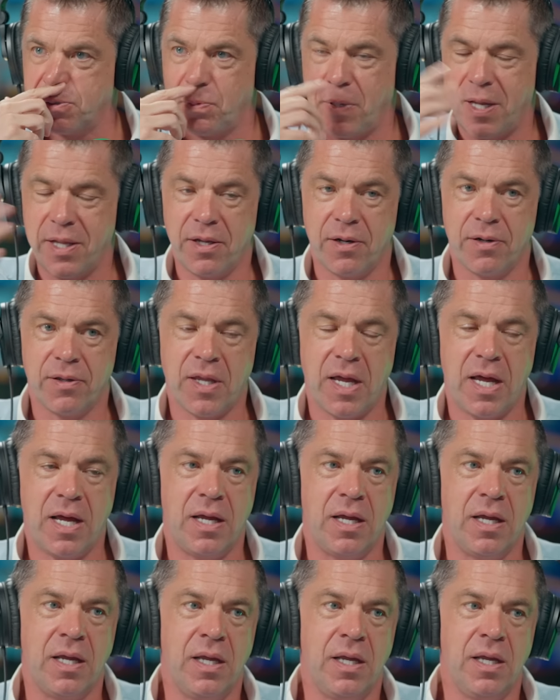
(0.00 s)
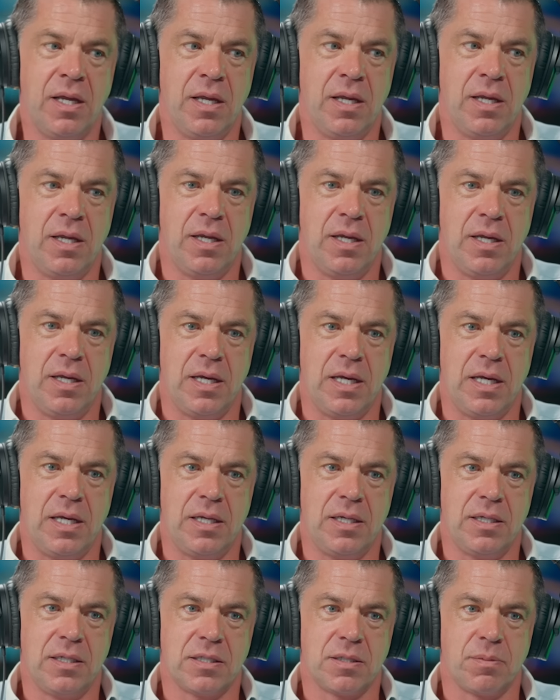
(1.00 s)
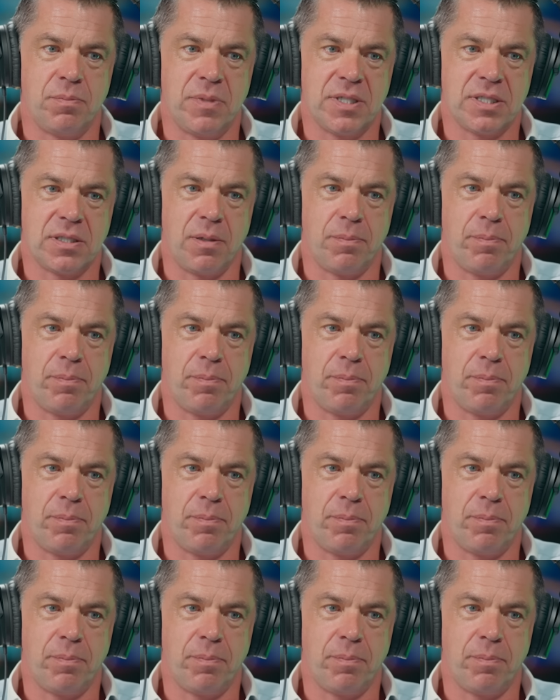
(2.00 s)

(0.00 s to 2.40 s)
whether that is Mr.